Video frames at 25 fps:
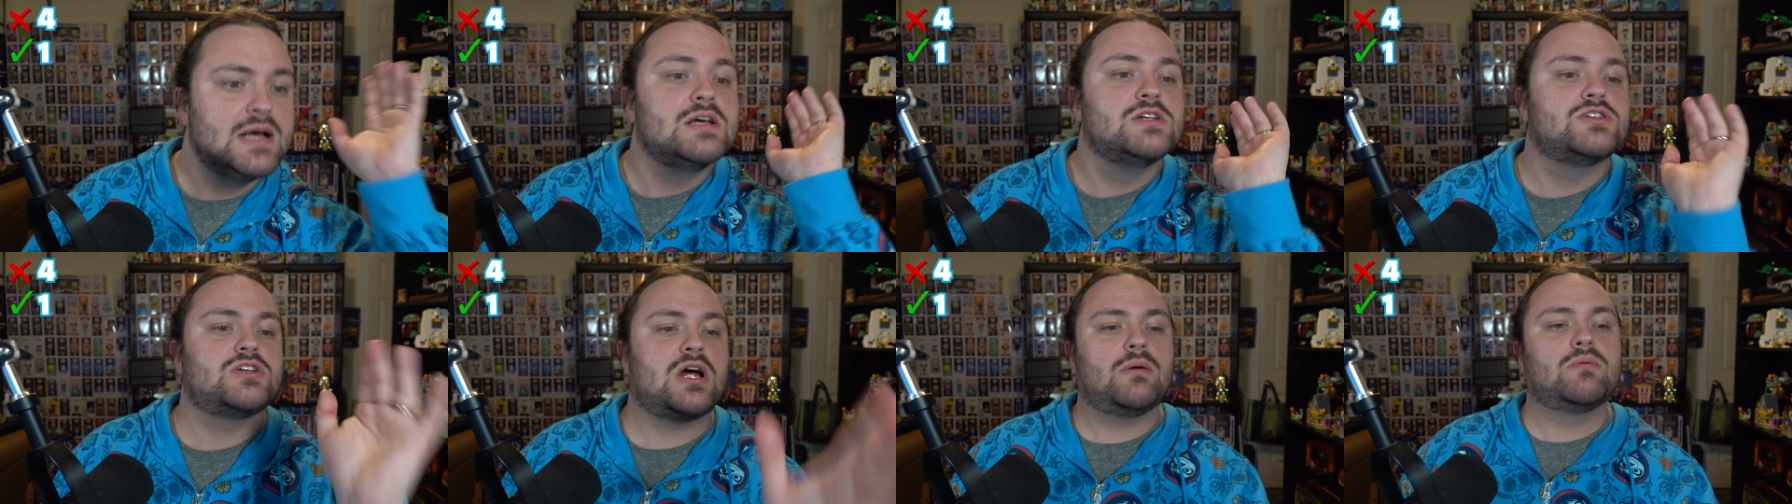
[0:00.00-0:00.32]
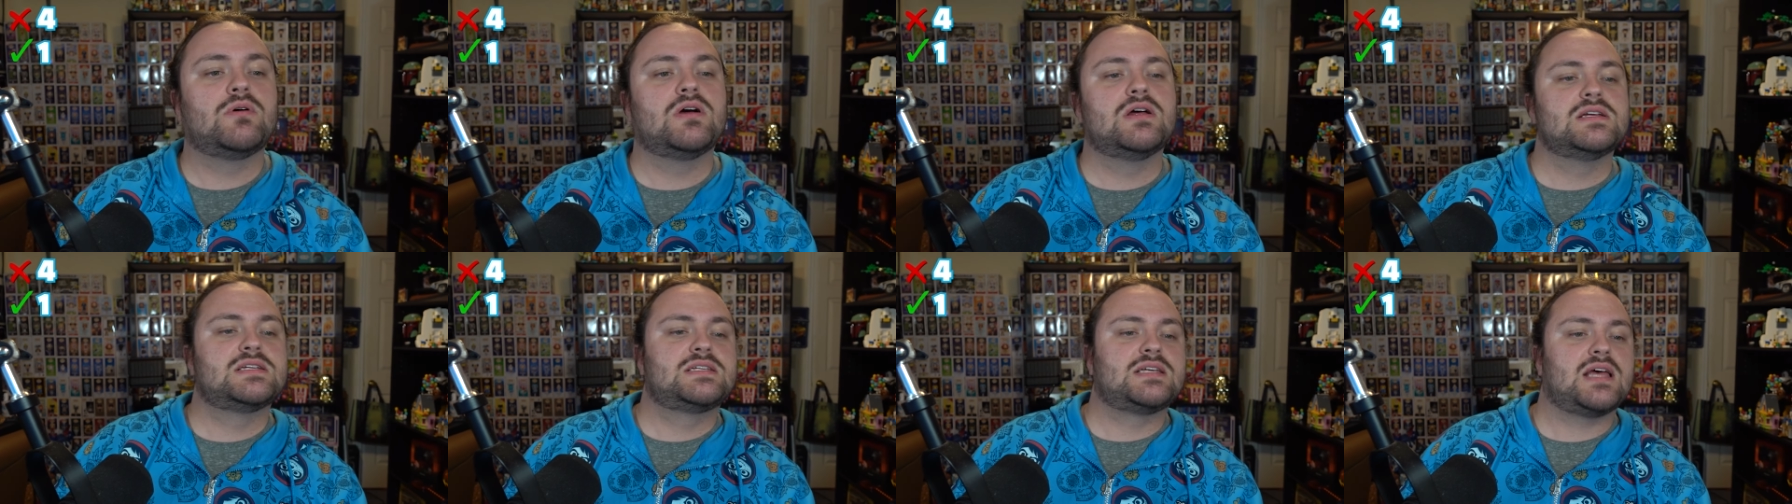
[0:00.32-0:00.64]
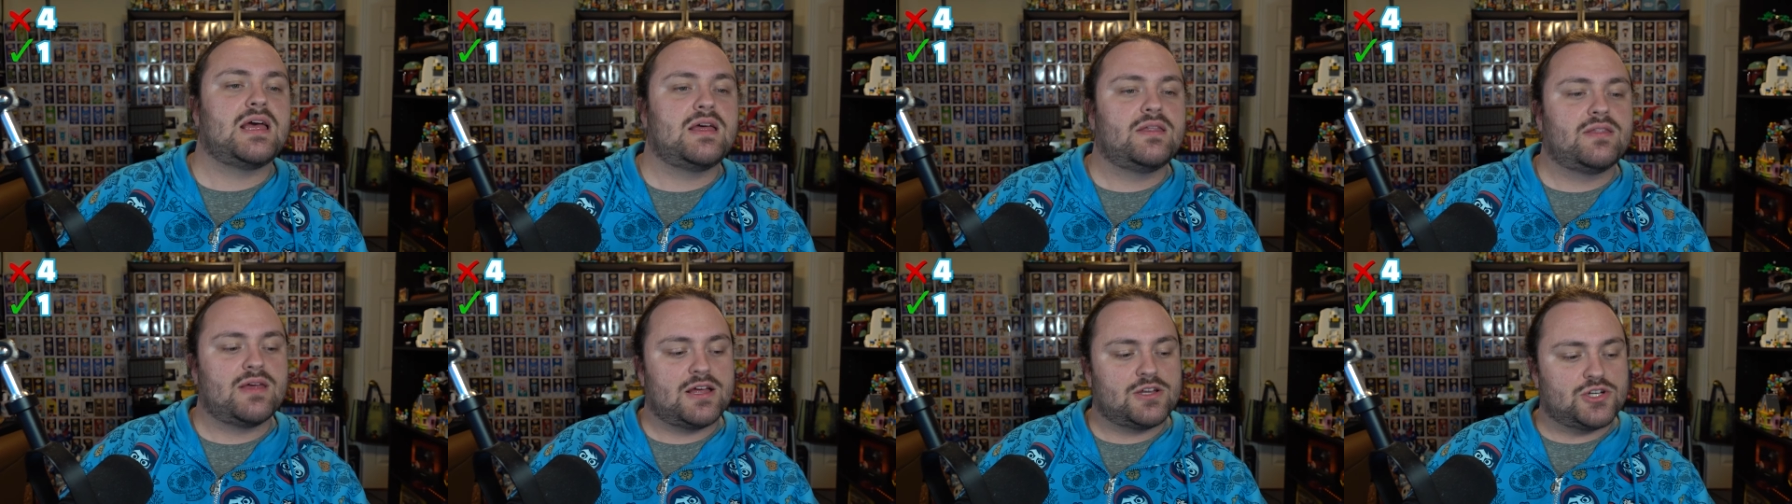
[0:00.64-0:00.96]
So I'm gonna
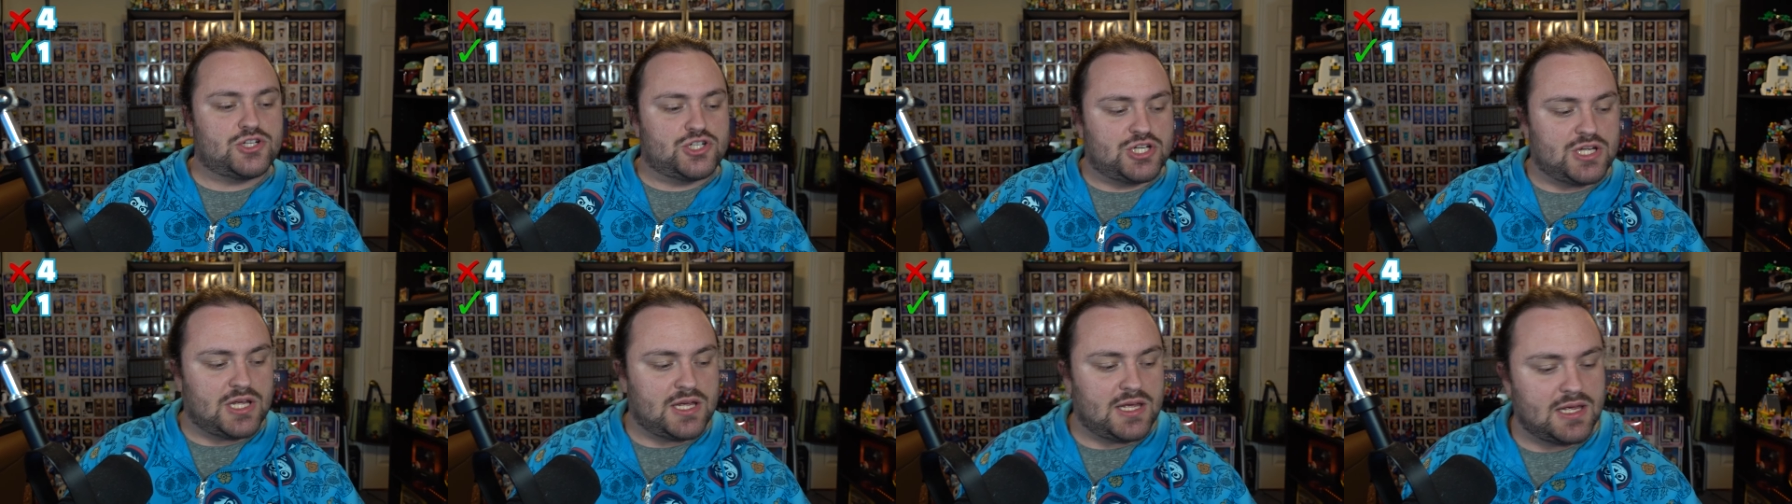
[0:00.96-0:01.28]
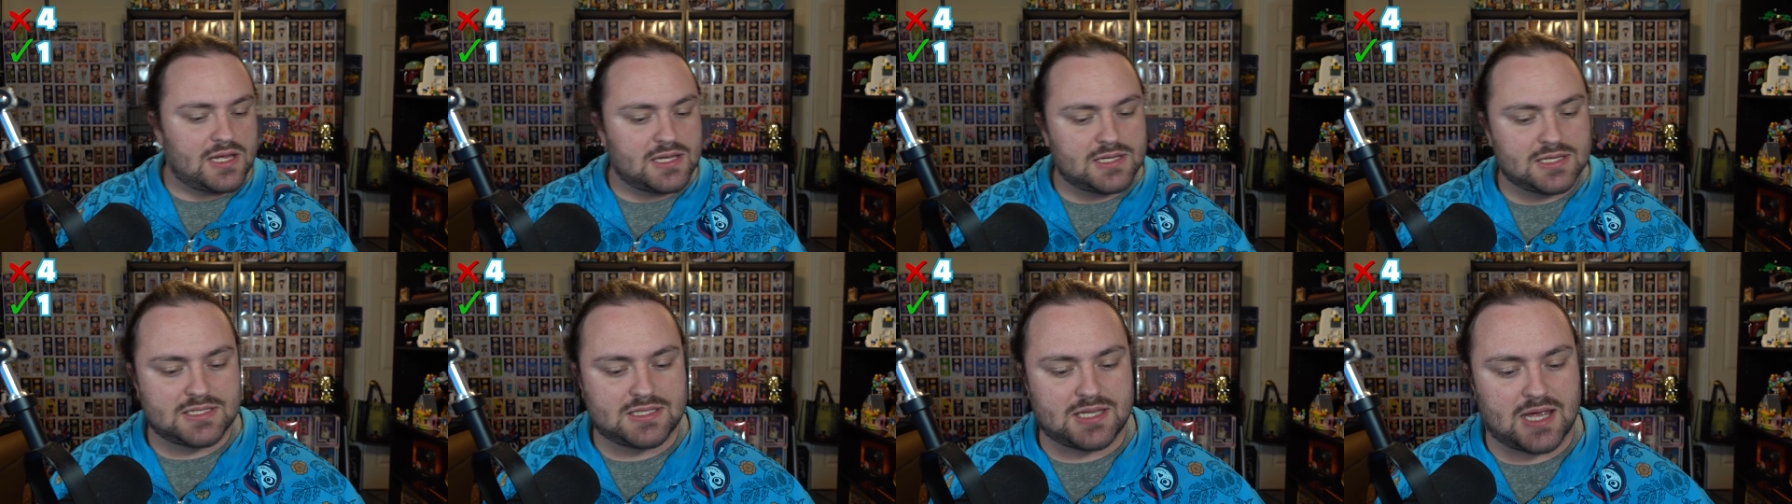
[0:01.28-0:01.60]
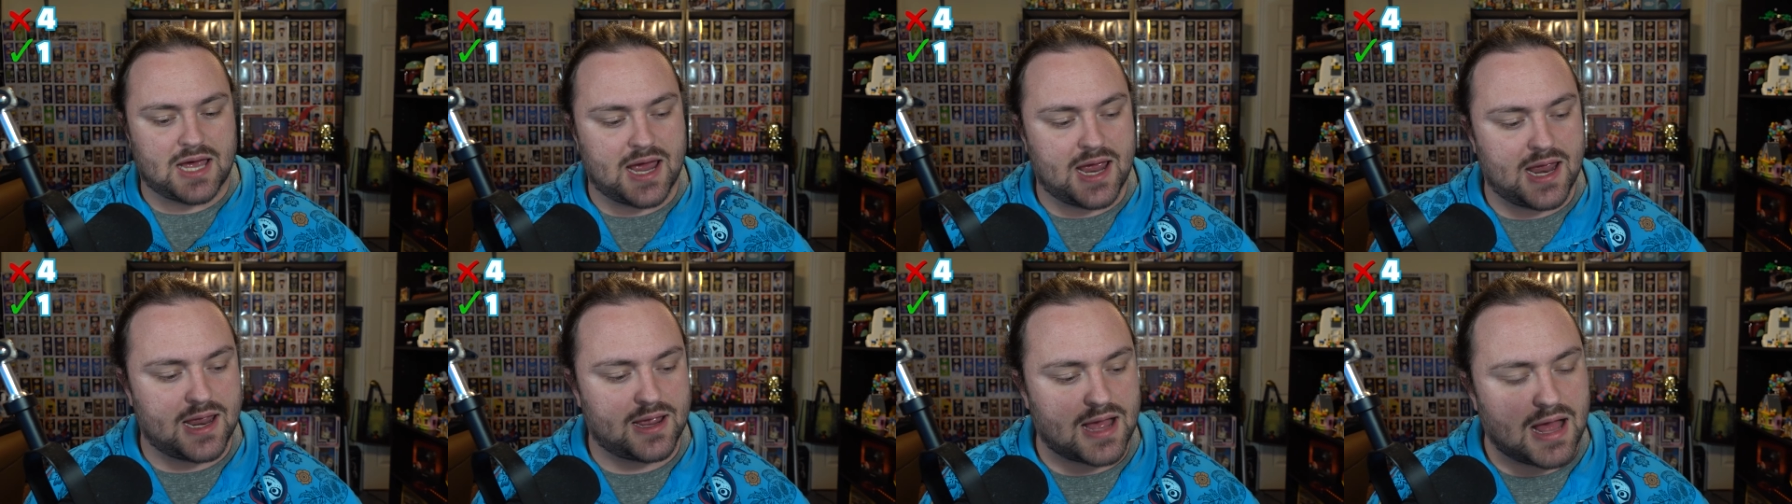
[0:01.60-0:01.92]
say that she is
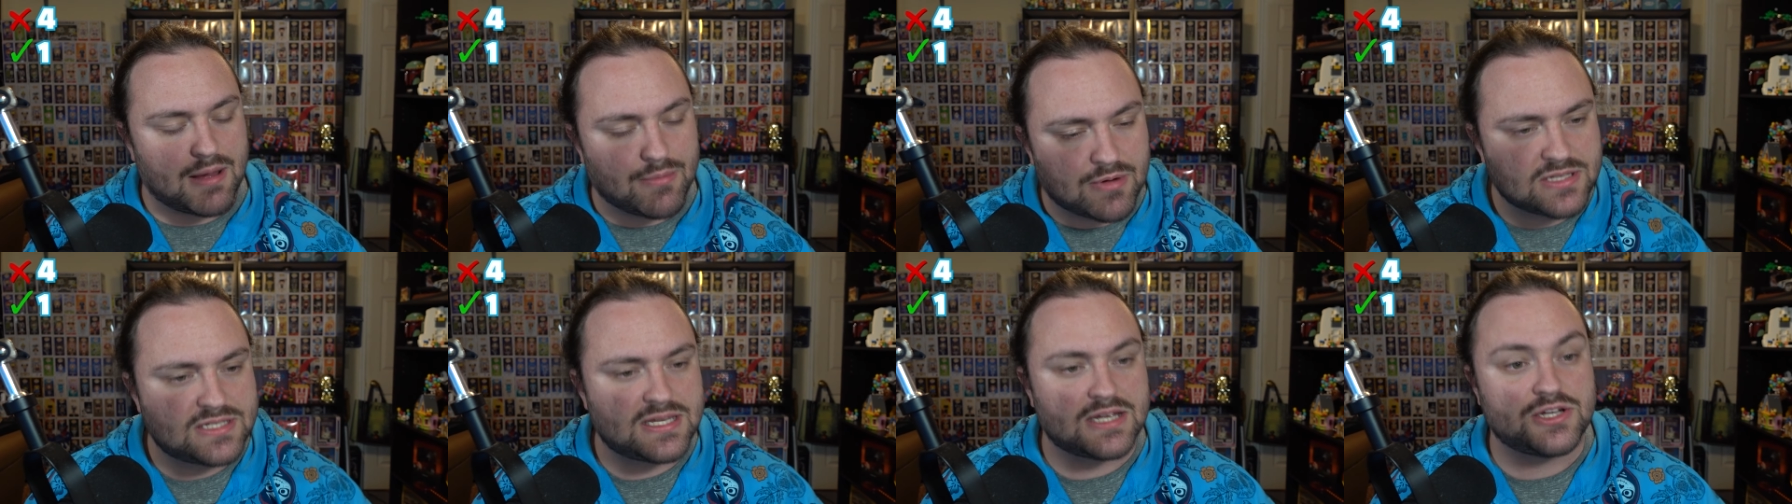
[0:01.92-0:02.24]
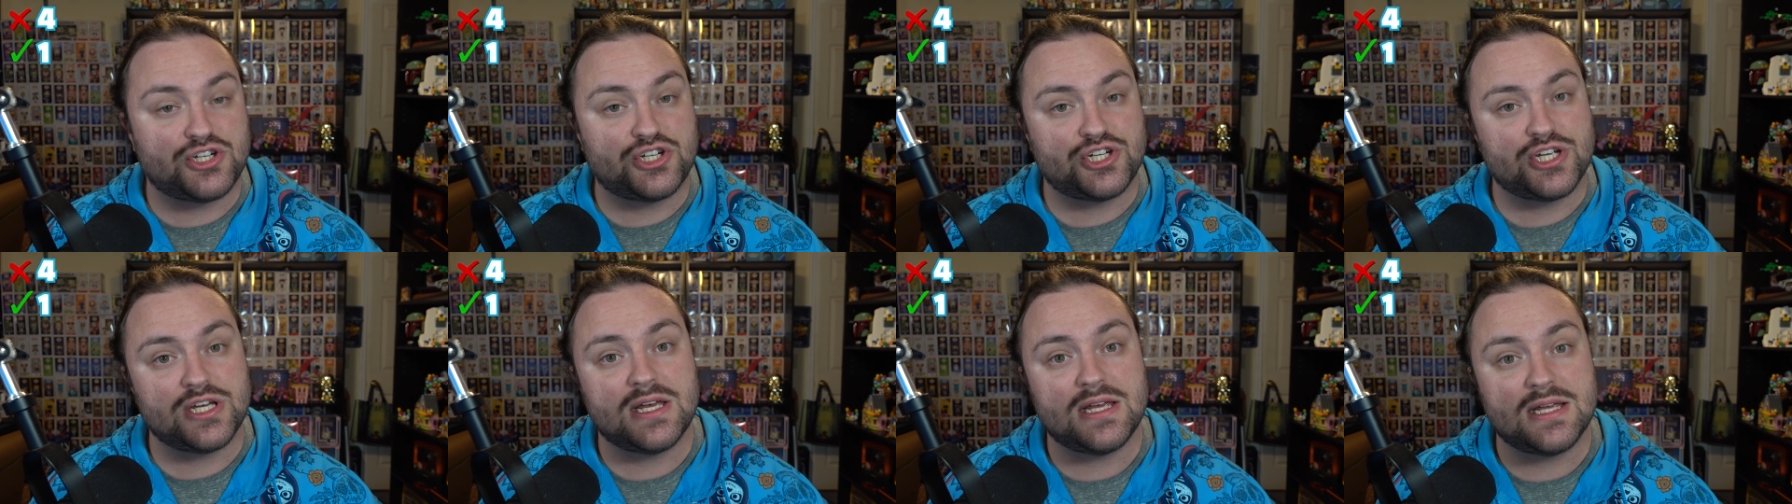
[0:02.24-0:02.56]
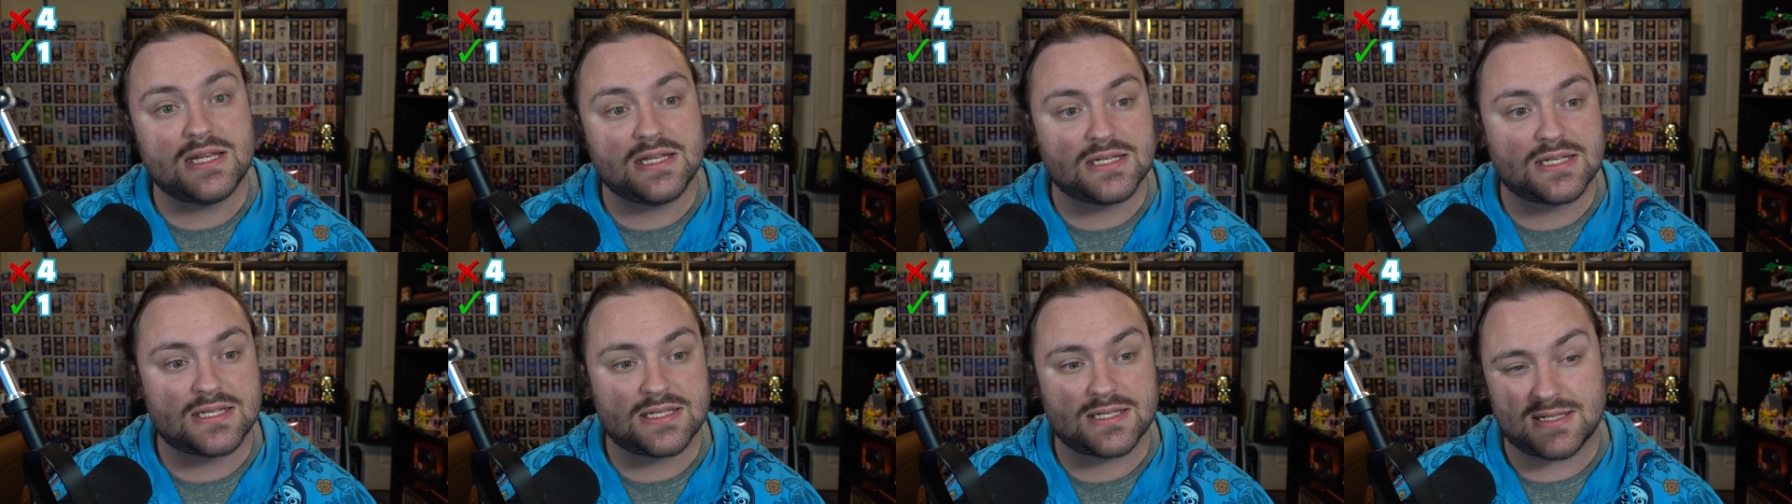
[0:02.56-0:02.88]
like I'm gonna say
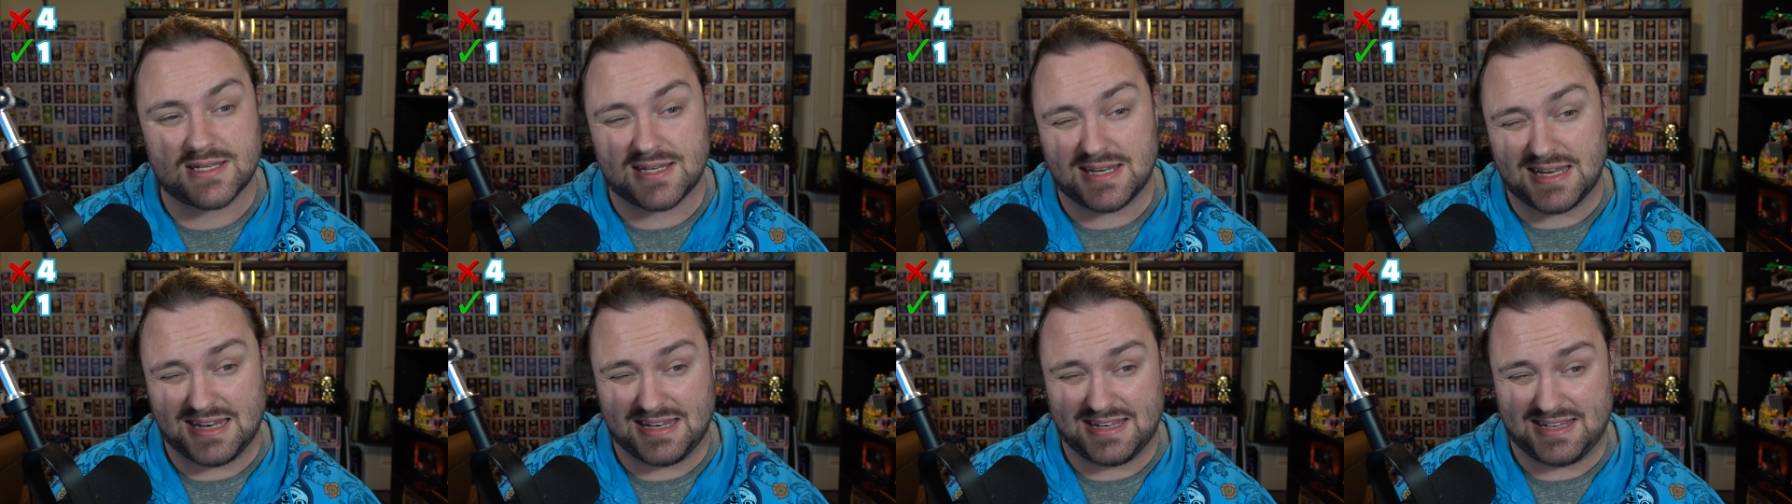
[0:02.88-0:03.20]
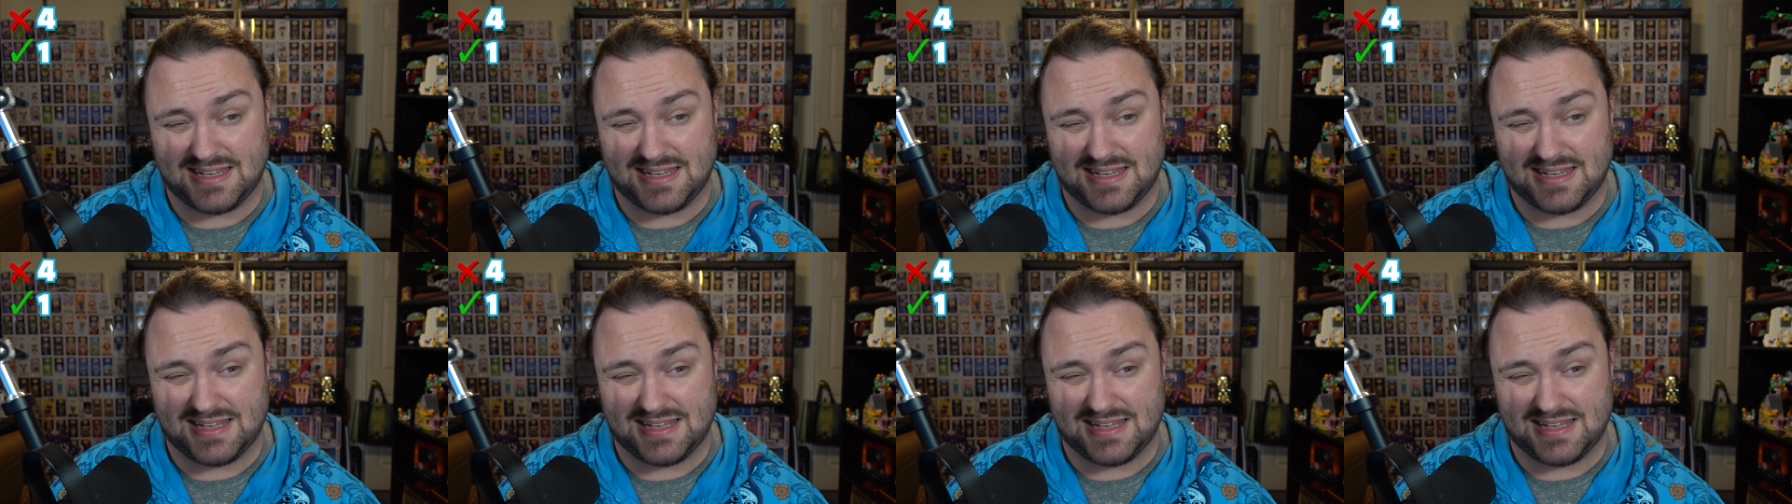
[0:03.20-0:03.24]
she's